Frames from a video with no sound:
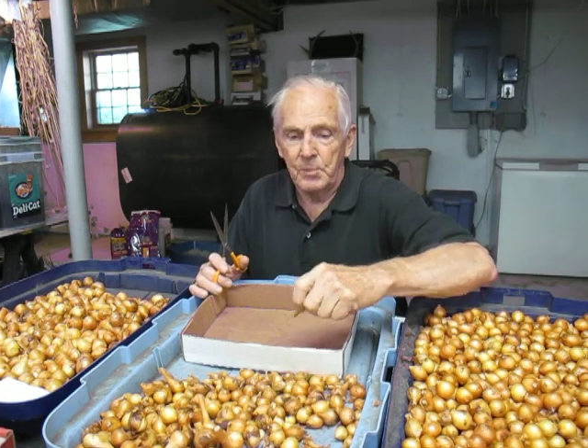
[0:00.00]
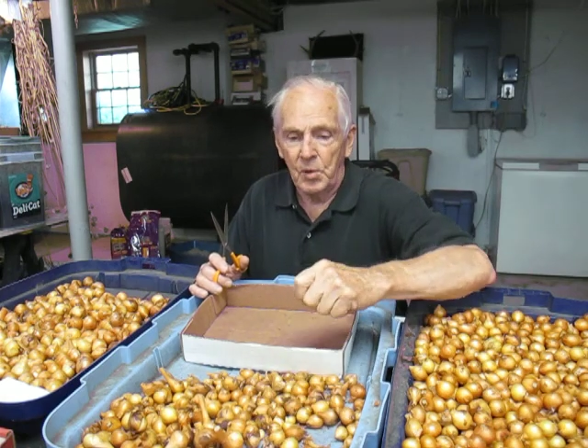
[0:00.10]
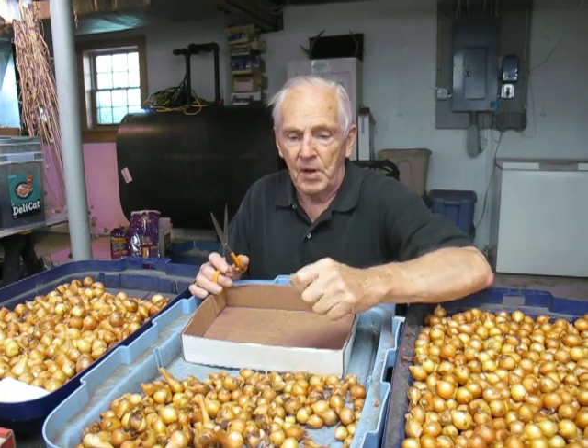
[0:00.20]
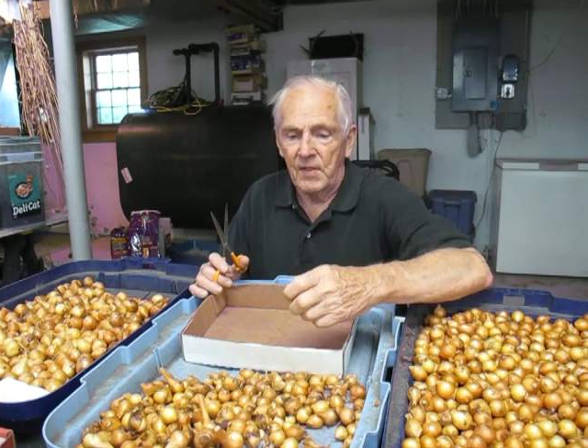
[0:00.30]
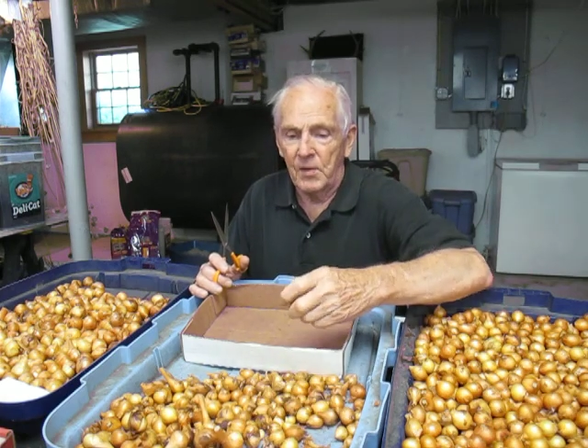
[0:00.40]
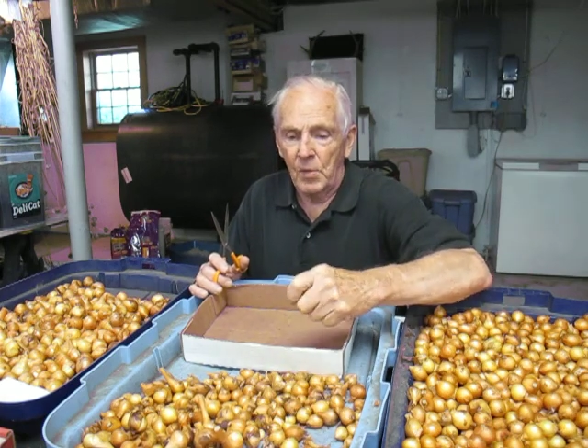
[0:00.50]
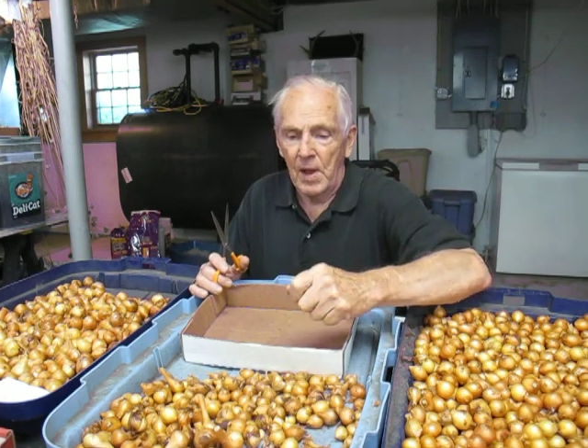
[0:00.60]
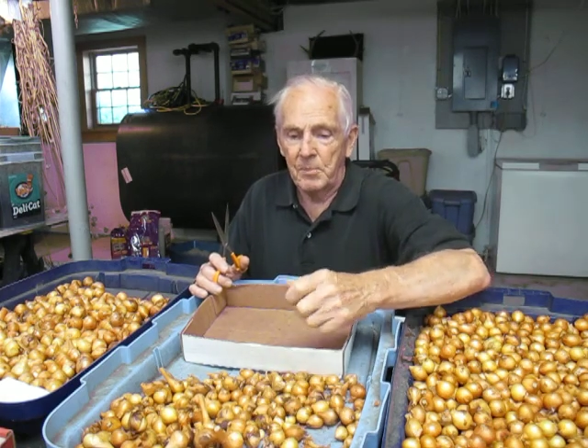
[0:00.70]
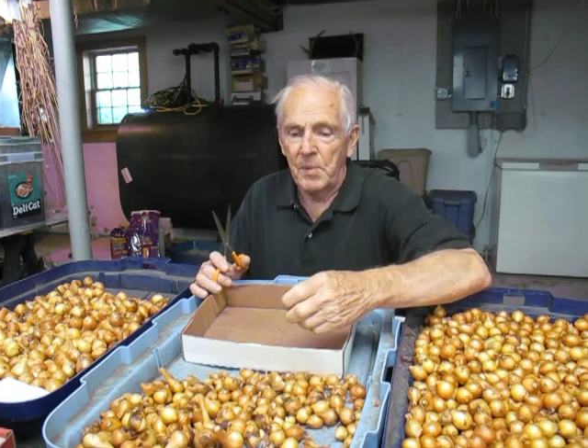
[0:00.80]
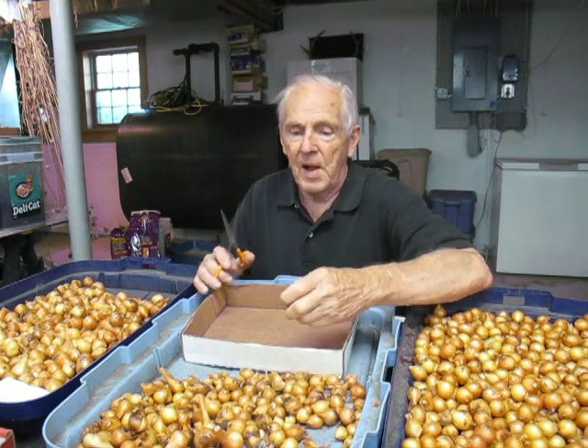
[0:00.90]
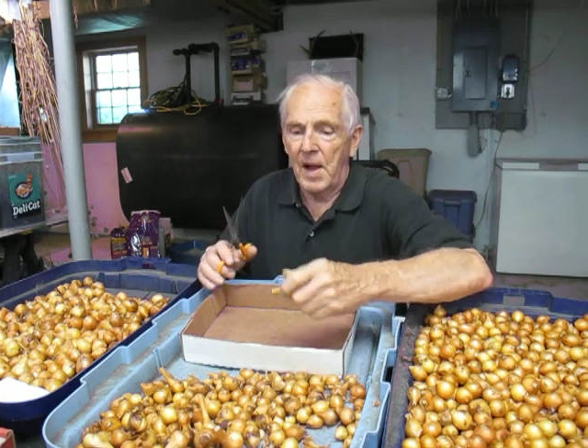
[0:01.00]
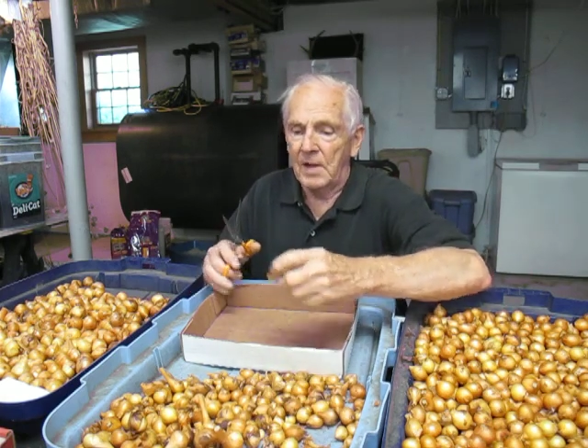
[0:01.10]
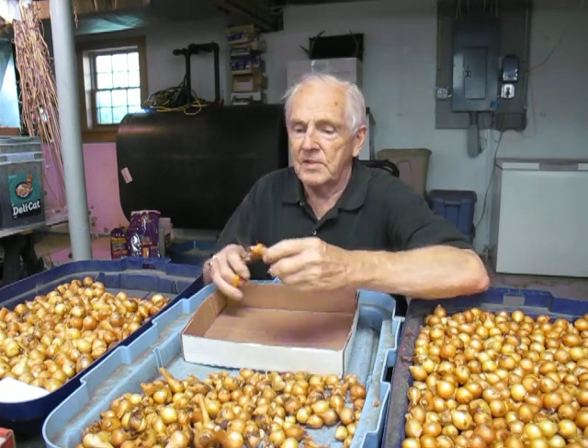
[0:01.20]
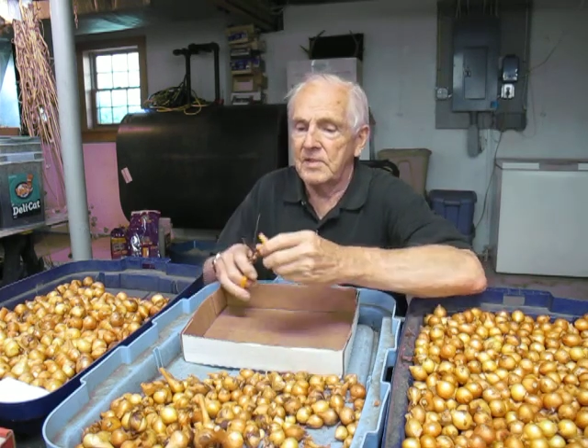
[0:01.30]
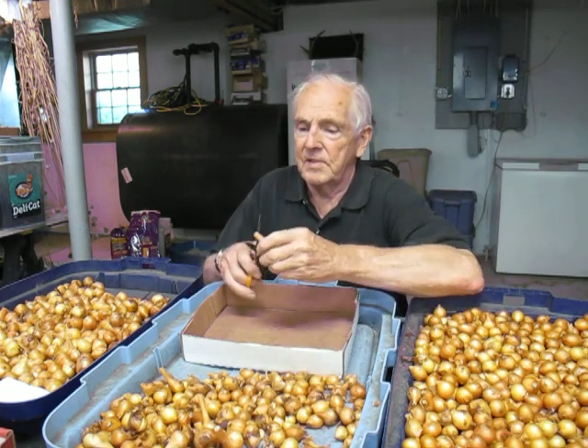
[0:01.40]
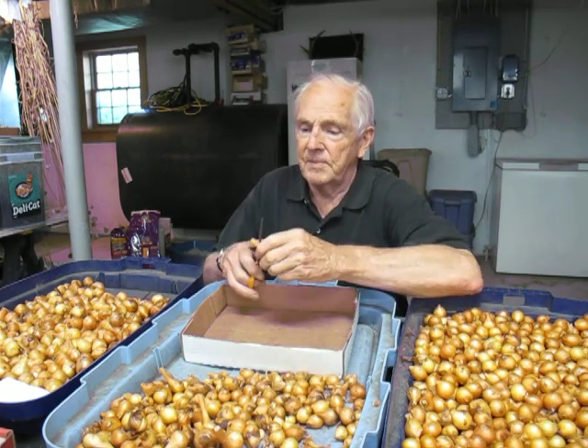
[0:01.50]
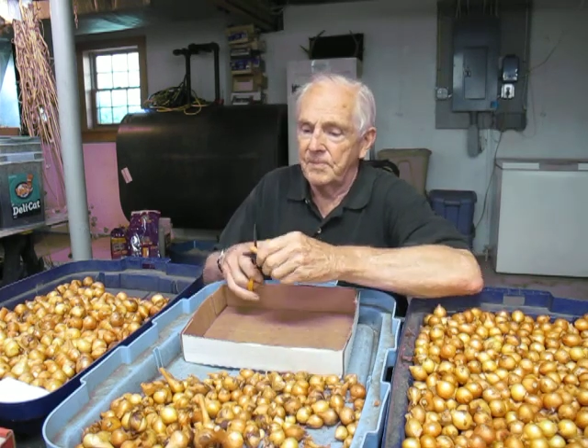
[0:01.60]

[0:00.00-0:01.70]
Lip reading: put it in the right box.